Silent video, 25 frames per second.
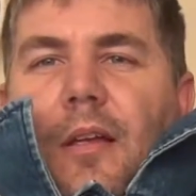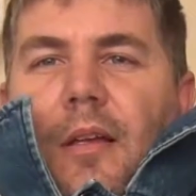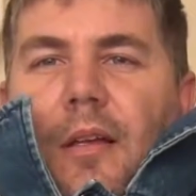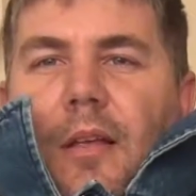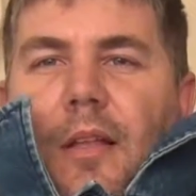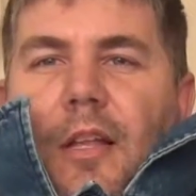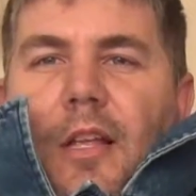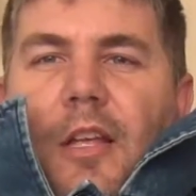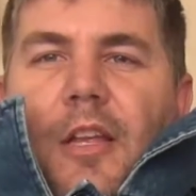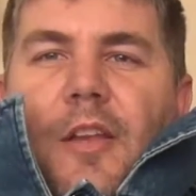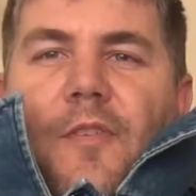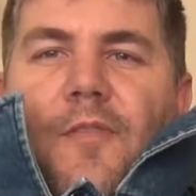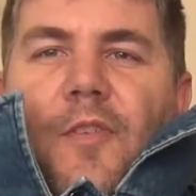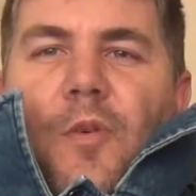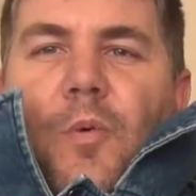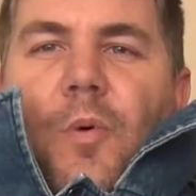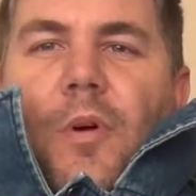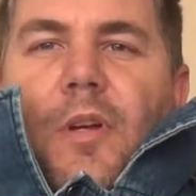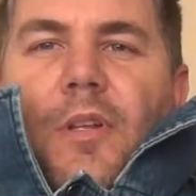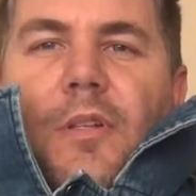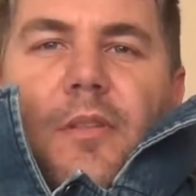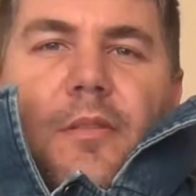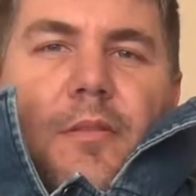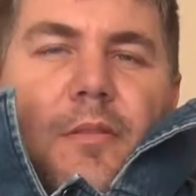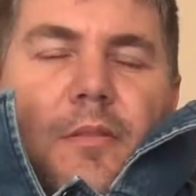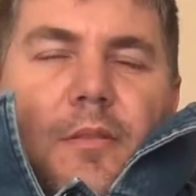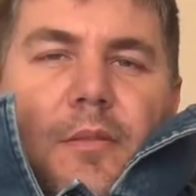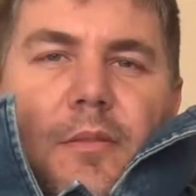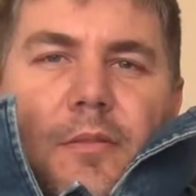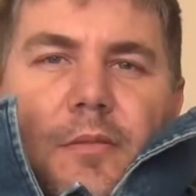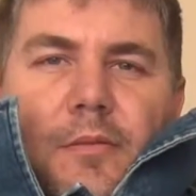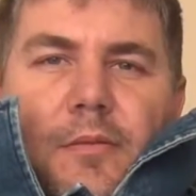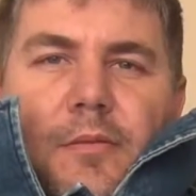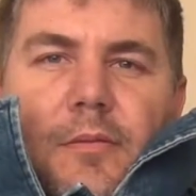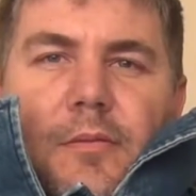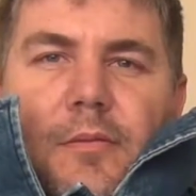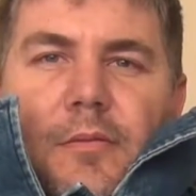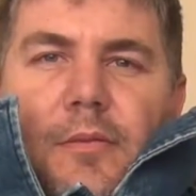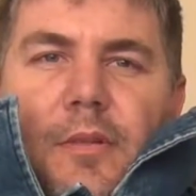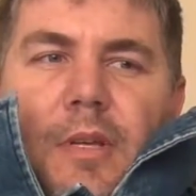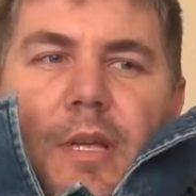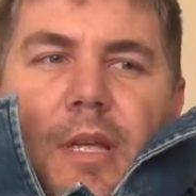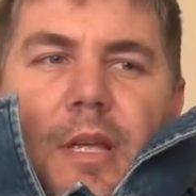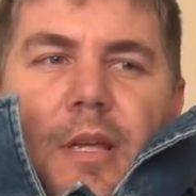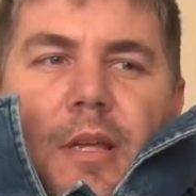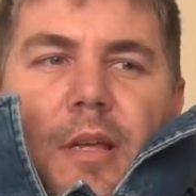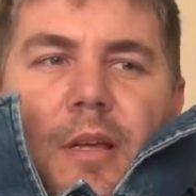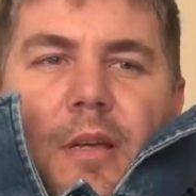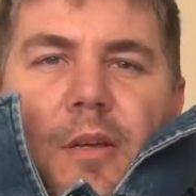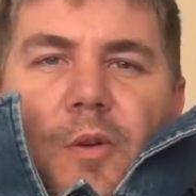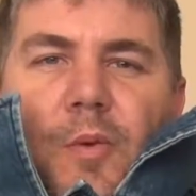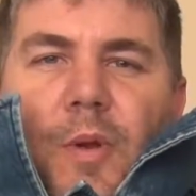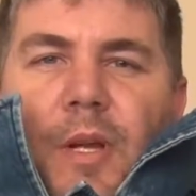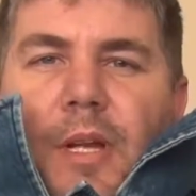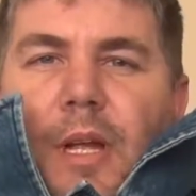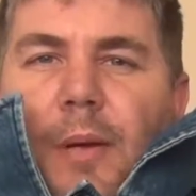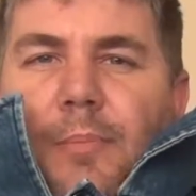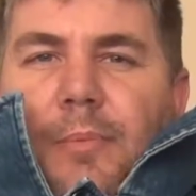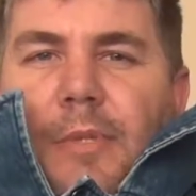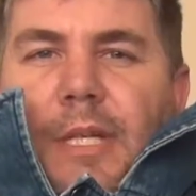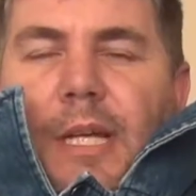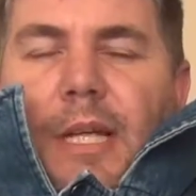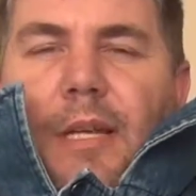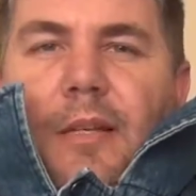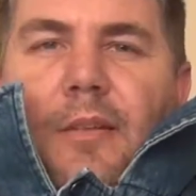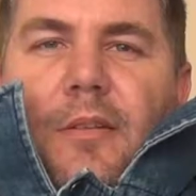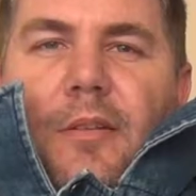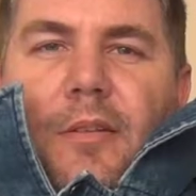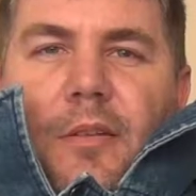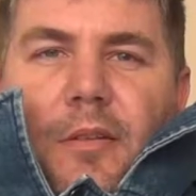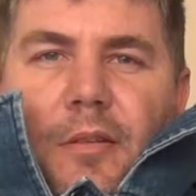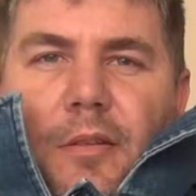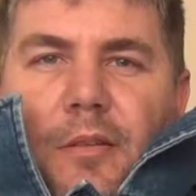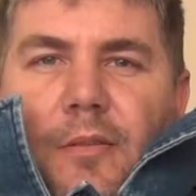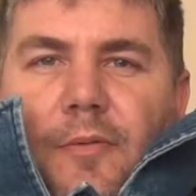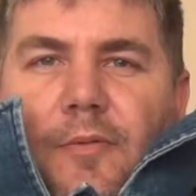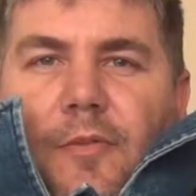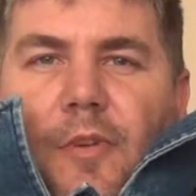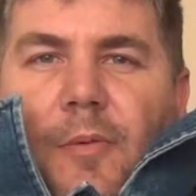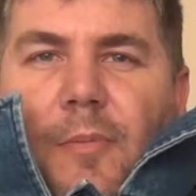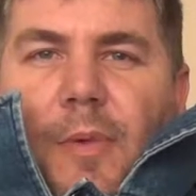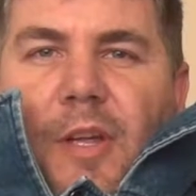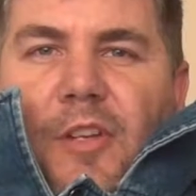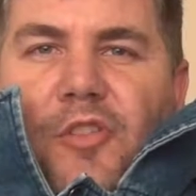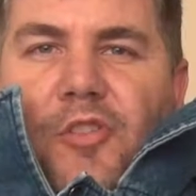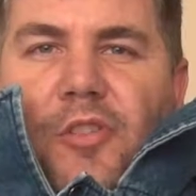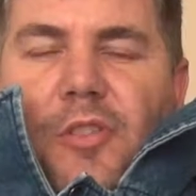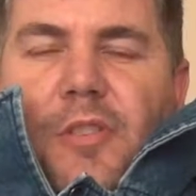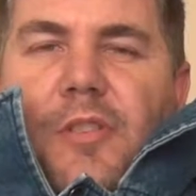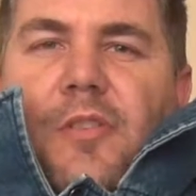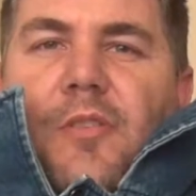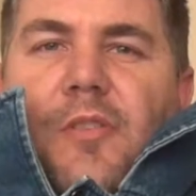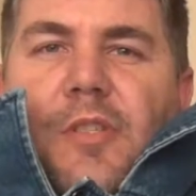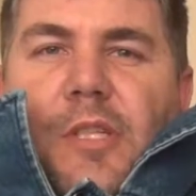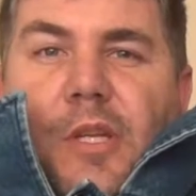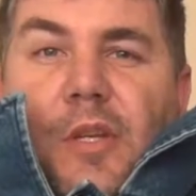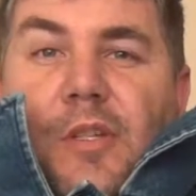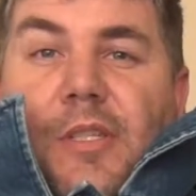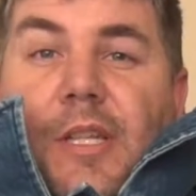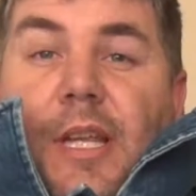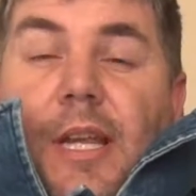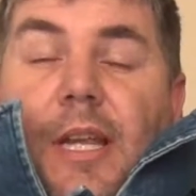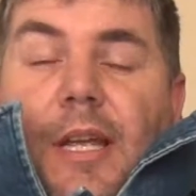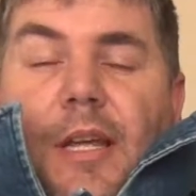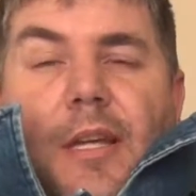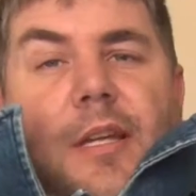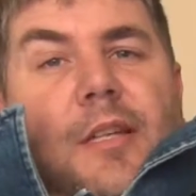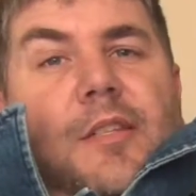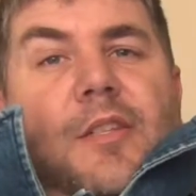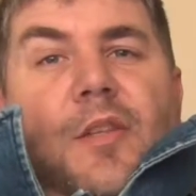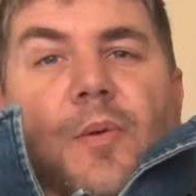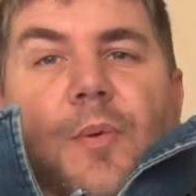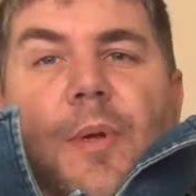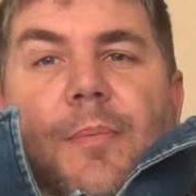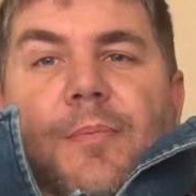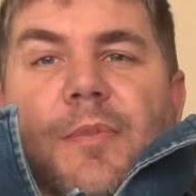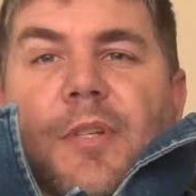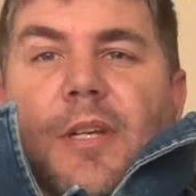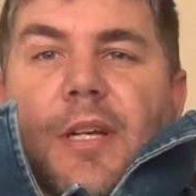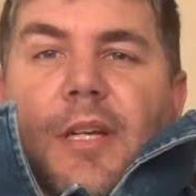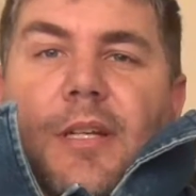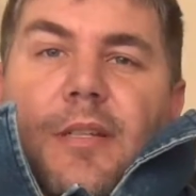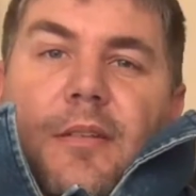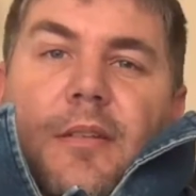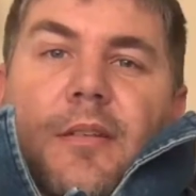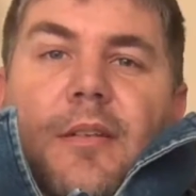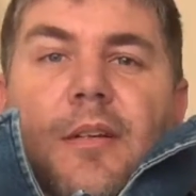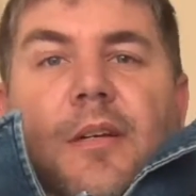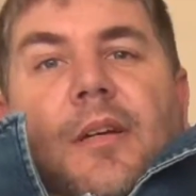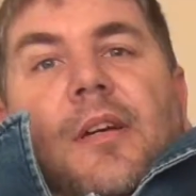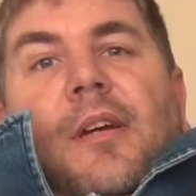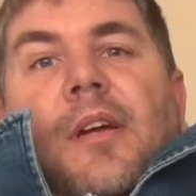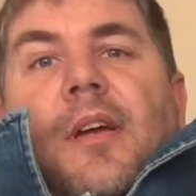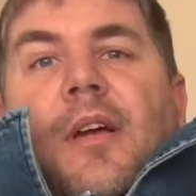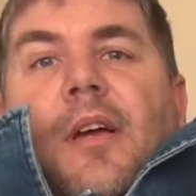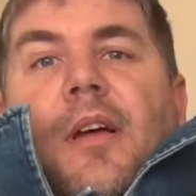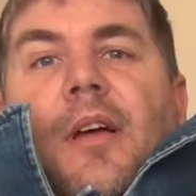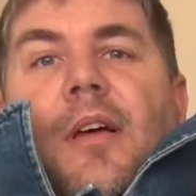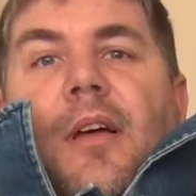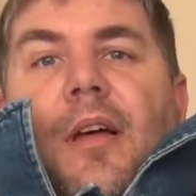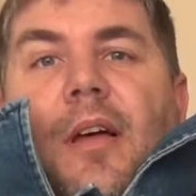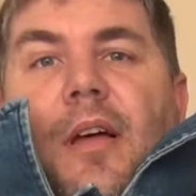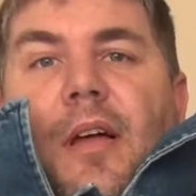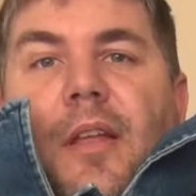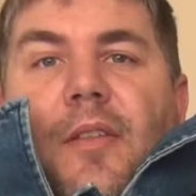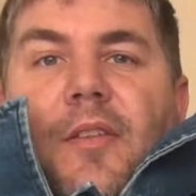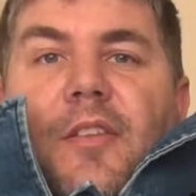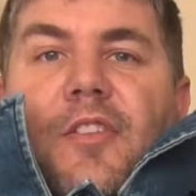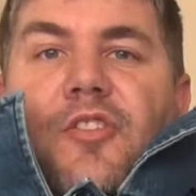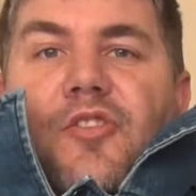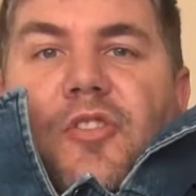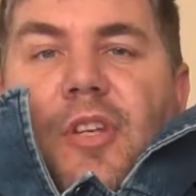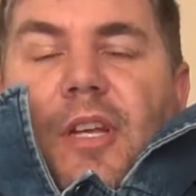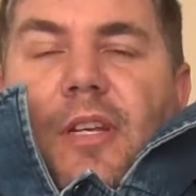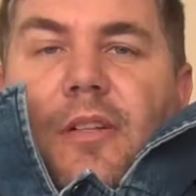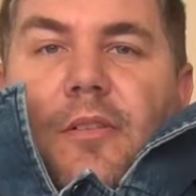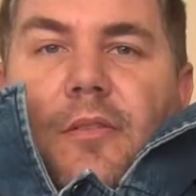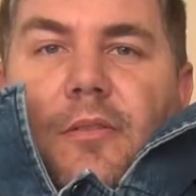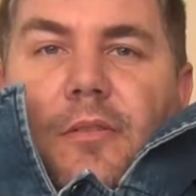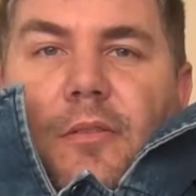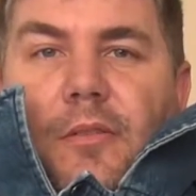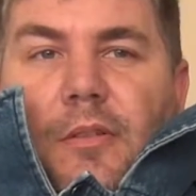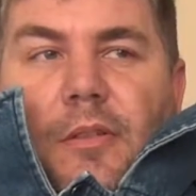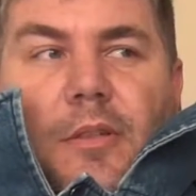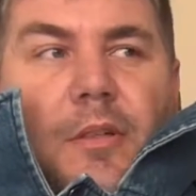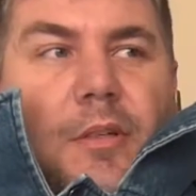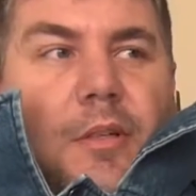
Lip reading: Hello everyone, quick update from ashes.co.za is the website, and this channel